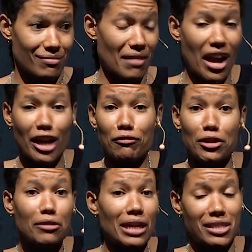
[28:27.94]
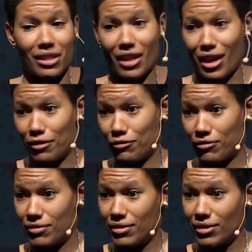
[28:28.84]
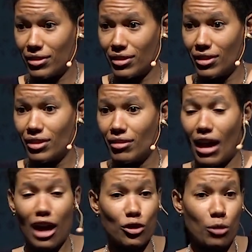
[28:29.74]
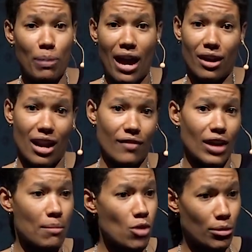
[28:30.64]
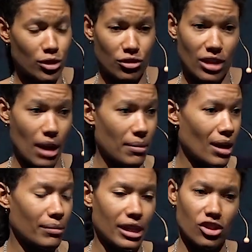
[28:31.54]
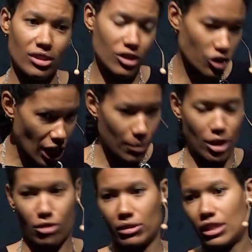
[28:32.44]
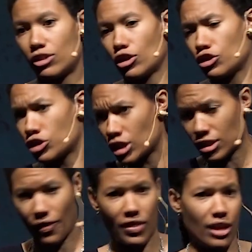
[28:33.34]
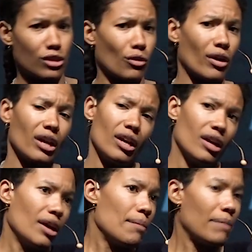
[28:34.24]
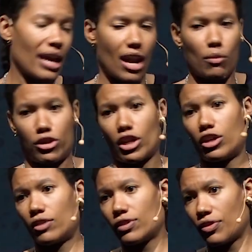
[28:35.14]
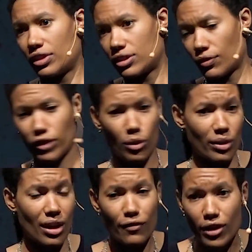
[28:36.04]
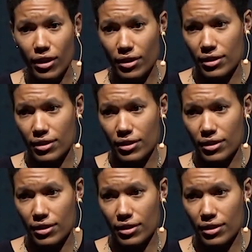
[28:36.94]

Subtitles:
I have regrets in life. I look back and I've got moments of shame, and I'm like, shame on you, Alycia, or you should have done this, or man, I wish I could have done this differently, or whatever.